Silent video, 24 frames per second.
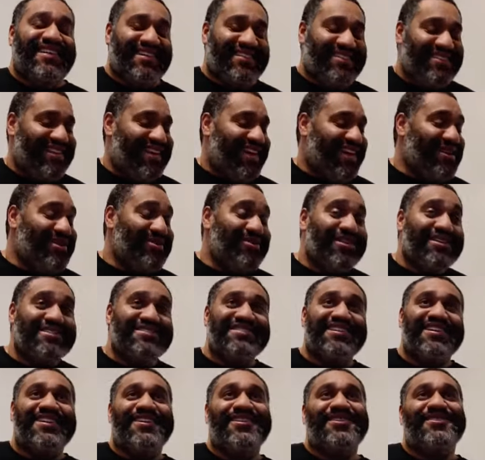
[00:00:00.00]
Anyways,
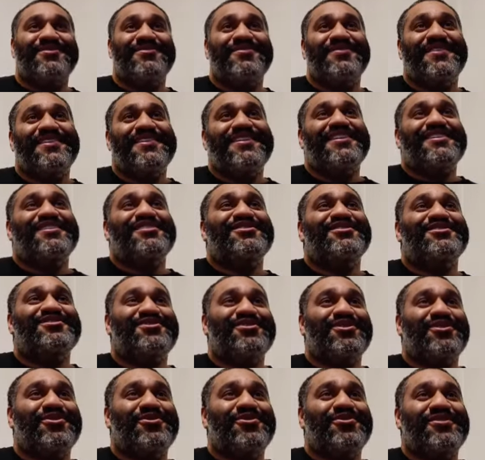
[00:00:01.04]

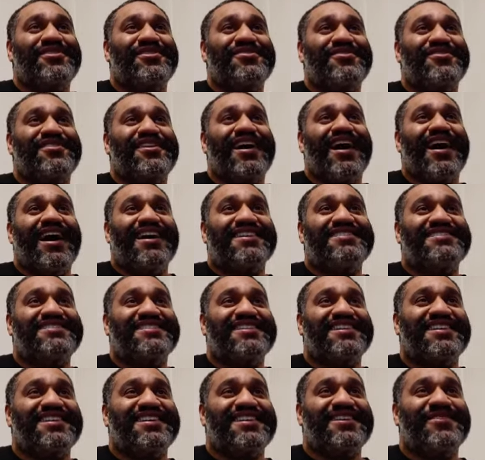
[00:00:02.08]
so we've got
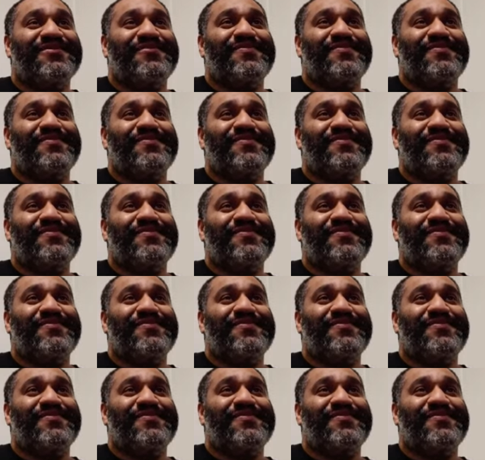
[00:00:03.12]
Satoshi